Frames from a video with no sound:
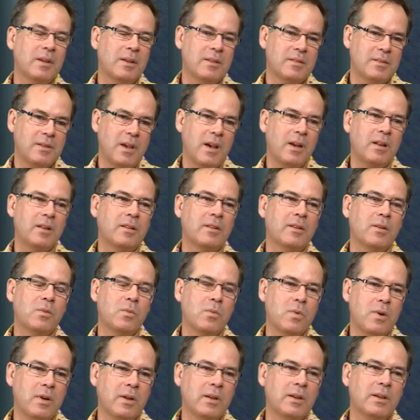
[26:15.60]
Exactly. You
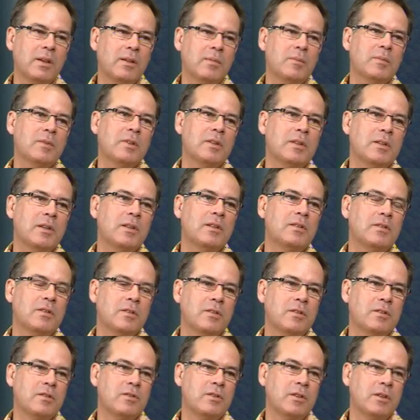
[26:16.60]
want to give them a
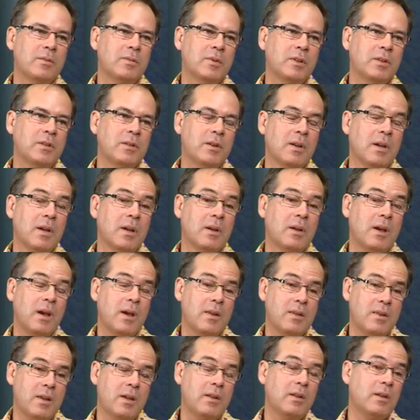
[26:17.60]
decent treatment.
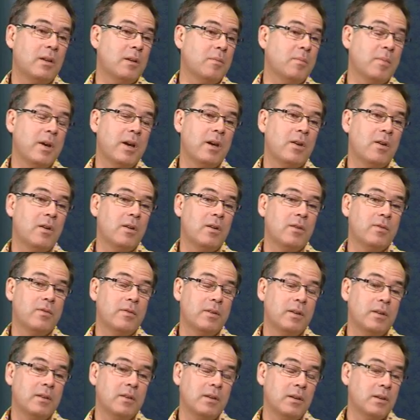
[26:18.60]
And then you can back off,
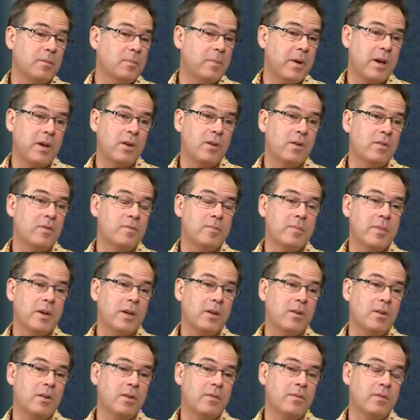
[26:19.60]
and you can back off, and
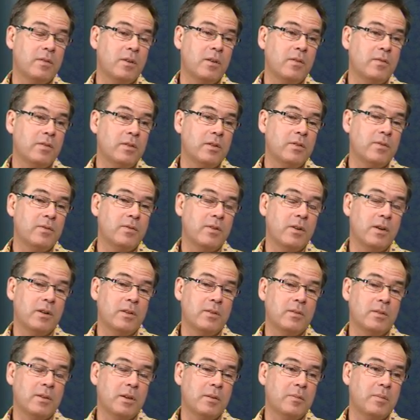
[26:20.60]
often you'll find
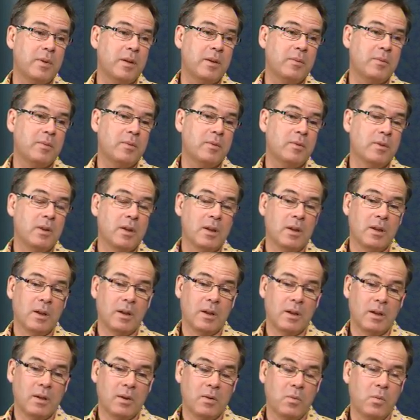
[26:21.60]
you'll get people
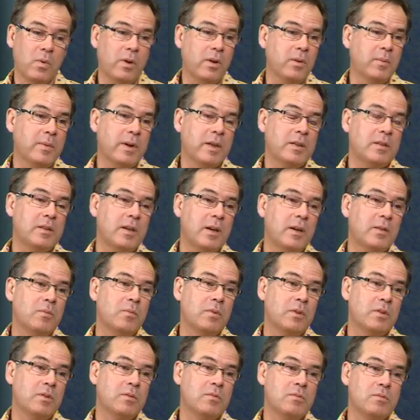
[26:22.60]
well maintained
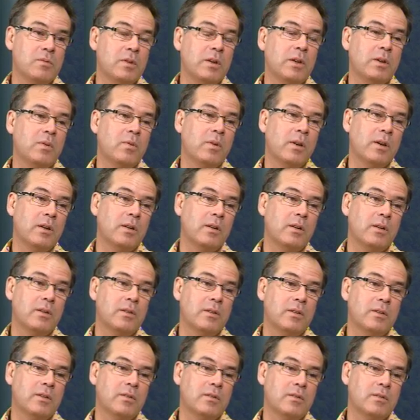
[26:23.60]
with really quite low
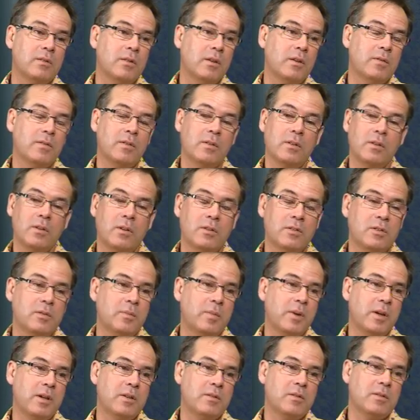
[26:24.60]
doses. I've had lots of
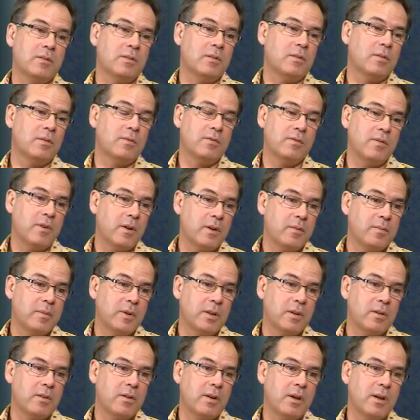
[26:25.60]
patients on 5
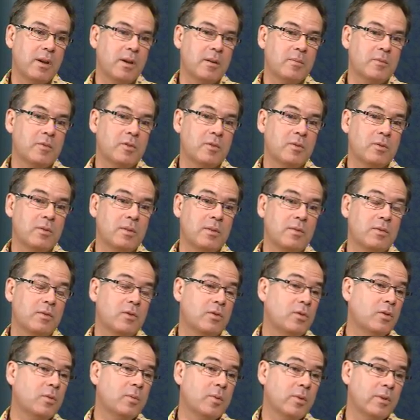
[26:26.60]
milligrams or even
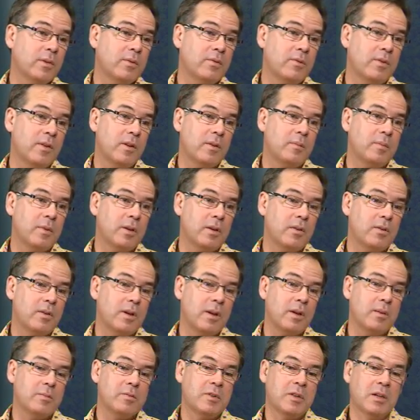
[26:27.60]
2.5
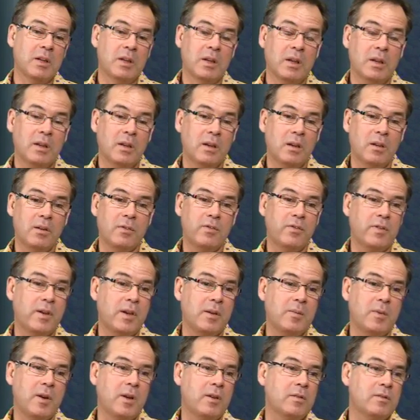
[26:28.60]
milligrams. You know,
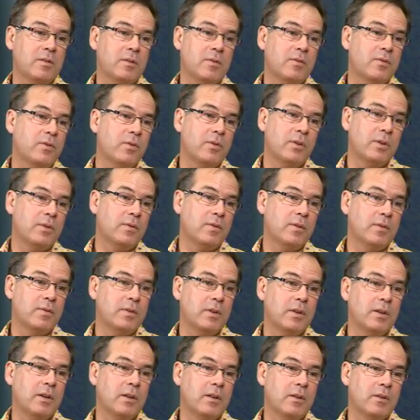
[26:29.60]
females that are 40,
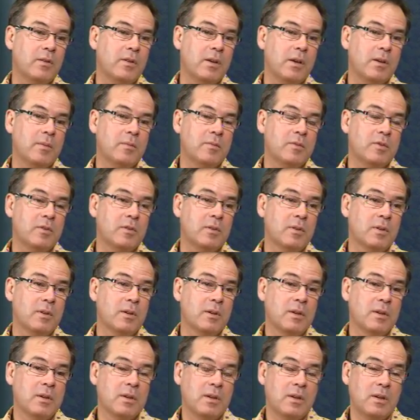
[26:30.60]
50 kilograms
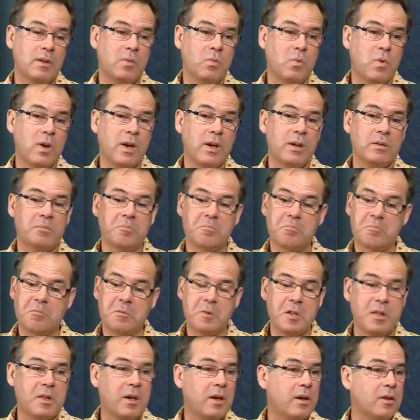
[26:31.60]
in weight,
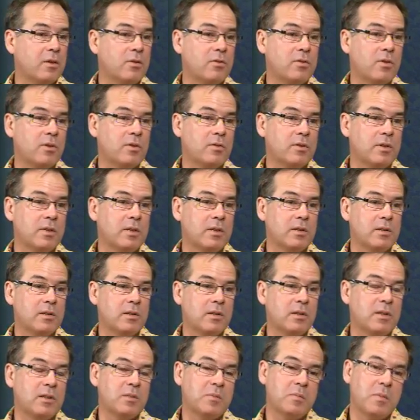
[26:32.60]
and that controls their
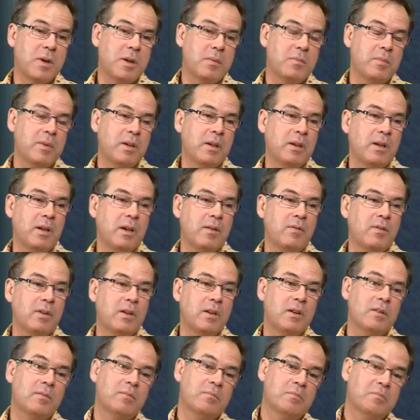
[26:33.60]
disease. Men being
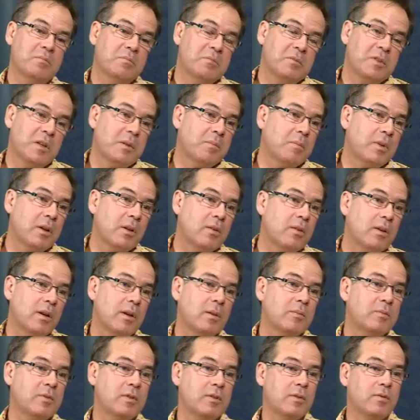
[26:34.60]
heavier, 10
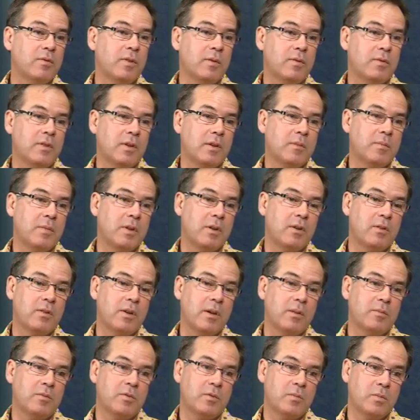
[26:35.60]
milligrams to 15
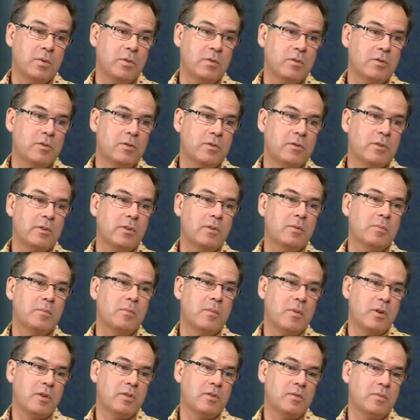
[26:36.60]
milligrams will control
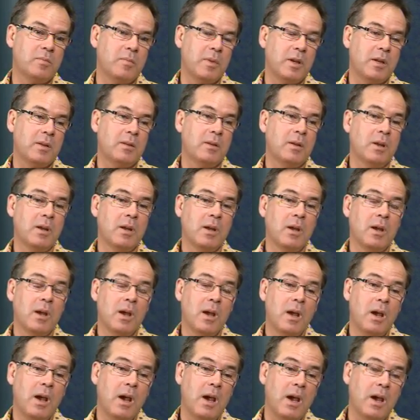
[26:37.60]
most men.
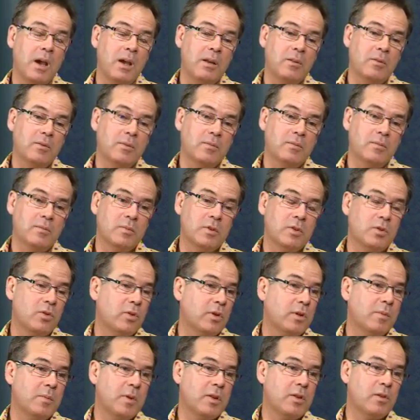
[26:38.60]
And we're
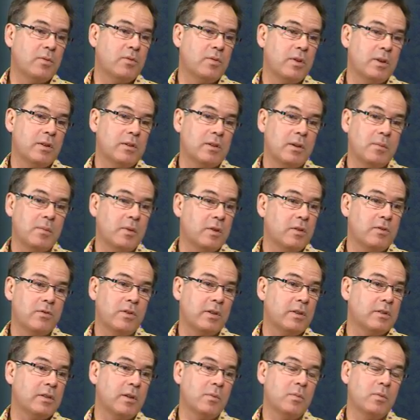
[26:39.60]
talking methotrexate.
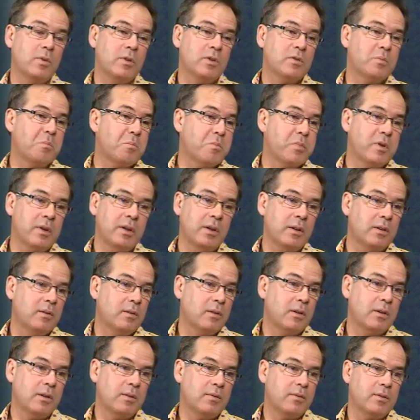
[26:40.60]
Methotrexate works
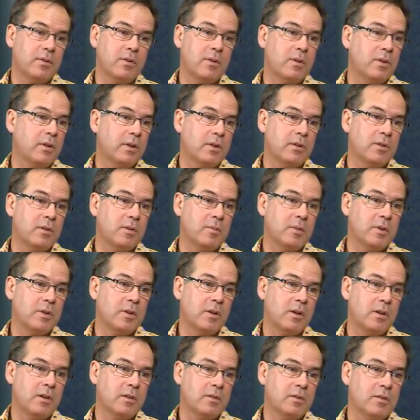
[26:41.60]
brilliantly for chronic
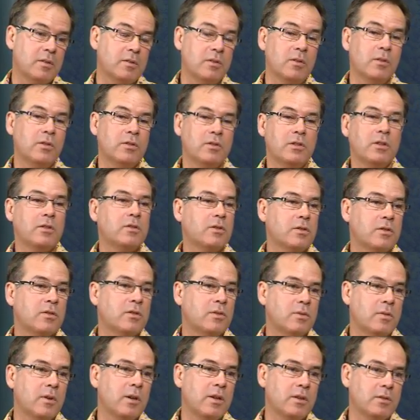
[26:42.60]
dermatitis. It's not just a
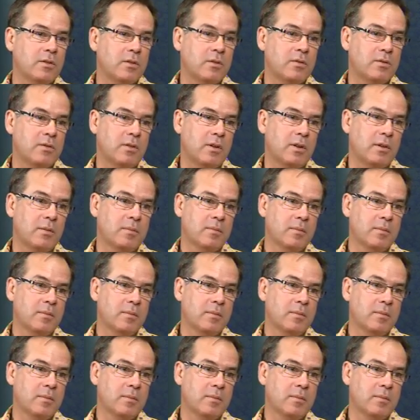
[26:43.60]
psoriasis drug.